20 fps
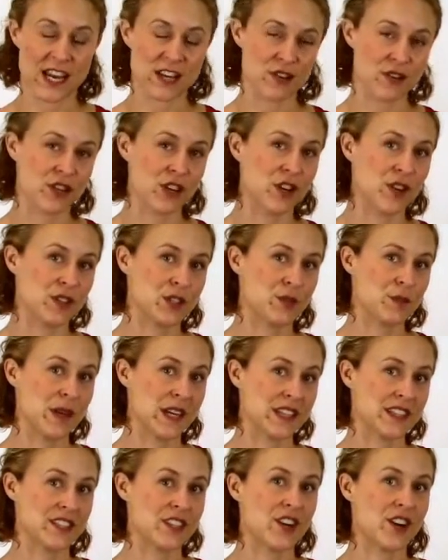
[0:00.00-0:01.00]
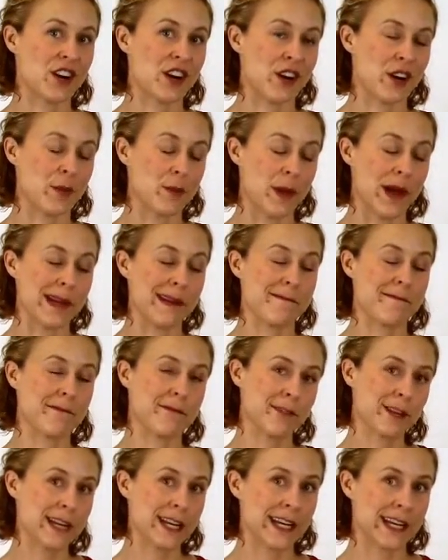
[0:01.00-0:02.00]
and you can also make this harder by
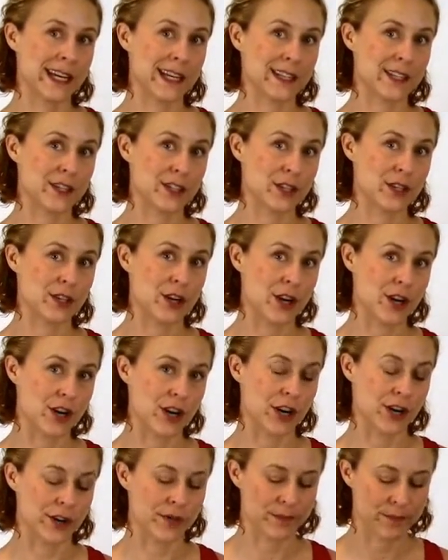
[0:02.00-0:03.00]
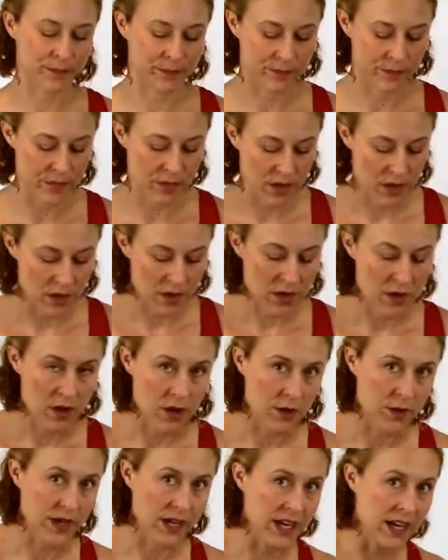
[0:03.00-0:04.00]
inflating it harder.
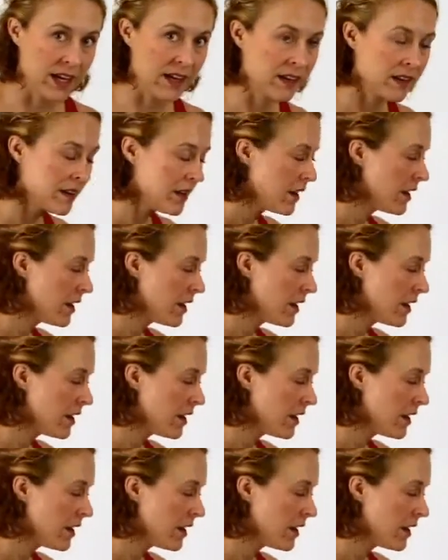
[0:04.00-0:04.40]
Okay?